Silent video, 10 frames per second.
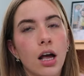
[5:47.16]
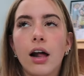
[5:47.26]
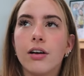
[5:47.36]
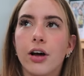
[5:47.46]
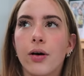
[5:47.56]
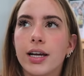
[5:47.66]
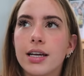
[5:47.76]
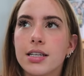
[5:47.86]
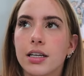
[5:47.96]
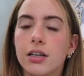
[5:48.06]
I don't know, I
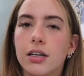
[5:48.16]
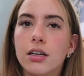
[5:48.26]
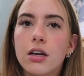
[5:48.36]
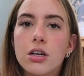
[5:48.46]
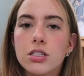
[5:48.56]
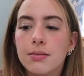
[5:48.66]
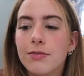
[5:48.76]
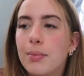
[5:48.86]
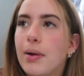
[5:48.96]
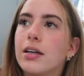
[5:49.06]
guess I could. Some of
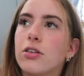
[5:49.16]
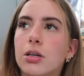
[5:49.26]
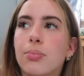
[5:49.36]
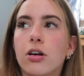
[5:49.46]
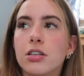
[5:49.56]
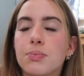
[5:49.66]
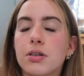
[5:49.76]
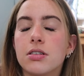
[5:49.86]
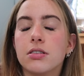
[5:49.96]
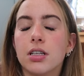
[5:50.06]
my Magnolia Parks
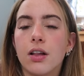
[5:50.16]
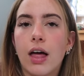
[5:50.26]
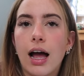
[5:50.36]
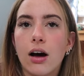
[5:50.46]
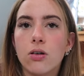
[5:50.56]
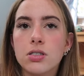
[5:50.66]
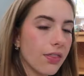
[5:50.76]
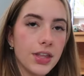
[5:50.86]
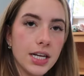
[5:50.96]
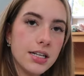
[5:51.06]
books are still in the house.
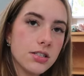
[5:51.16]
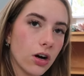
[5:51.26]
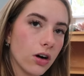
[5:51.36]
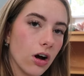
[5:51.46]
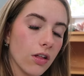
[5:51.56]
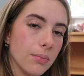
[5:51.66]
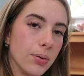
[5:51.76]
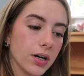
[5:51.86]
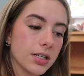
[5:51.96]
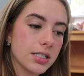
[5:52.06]
These are all the
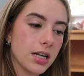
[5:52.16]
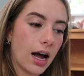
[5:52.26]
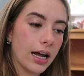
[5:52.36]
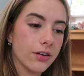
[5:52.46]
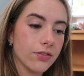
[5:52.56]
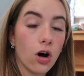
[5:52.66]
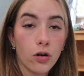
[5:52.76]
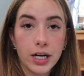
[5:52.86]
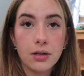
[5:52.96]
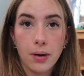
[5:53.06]
books I have
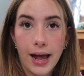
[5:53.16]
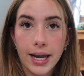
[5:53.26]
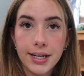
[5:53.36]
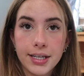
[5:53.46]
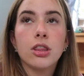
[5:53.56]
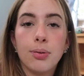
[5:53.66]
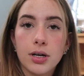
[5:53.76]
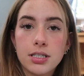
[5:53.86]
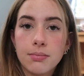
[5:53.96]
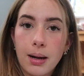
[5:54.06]
already read. The
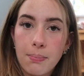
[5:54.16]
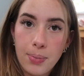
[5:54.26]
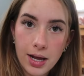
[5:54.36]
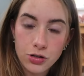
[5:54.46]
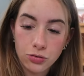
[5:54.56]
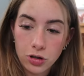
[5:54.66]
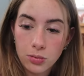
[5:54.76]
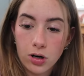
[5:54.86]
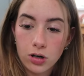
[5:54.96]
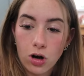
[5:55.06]
books in my
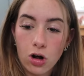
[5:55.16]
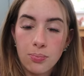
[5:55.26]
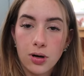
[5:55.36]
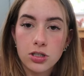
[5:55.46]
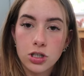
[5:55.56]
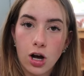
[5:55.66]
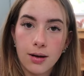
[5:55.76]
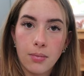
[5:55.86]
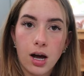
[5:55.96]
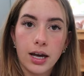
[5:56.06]
bedroom are all books
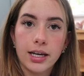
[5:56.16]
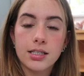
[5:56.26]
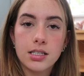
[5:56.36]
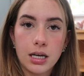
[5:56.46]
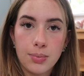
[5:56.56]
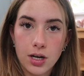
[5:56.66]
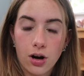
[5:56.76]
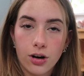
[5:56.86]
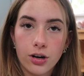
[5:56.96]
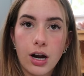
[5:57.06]
on my
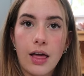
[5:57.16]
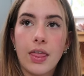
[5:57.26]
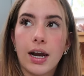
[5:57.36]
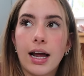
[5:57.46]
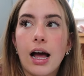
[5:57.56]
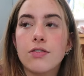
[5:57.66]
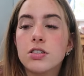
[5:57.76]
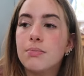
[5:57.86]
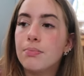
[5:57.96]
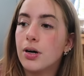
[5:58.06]
TBR, and then I have
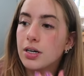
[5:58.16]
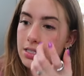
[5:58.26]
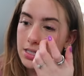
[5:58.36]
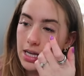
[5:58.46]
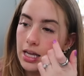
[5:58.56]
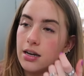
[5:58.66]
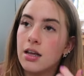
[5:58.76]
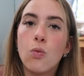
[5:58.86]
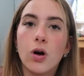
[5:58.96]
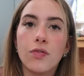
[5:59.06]
some books
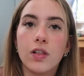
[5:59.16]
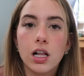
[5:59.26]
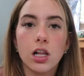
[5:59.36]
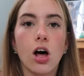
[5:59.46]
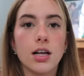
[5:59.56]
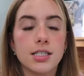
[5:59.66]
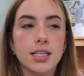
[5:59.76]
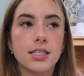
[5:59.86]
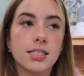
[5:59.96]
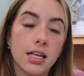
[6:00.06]
in one of the
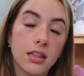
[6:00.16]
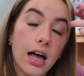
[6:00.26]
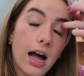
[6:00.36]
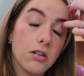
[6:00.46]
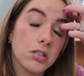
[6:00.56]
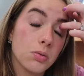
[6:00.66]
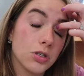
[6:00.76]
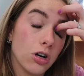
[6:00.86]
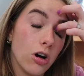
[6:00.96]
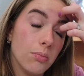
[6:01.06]
closets in the house,
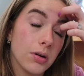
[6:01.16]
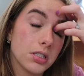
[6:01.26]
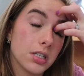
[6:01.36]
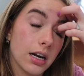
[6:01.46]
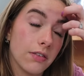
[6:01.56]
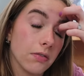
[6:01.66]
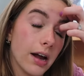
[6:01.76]
which are all books that I've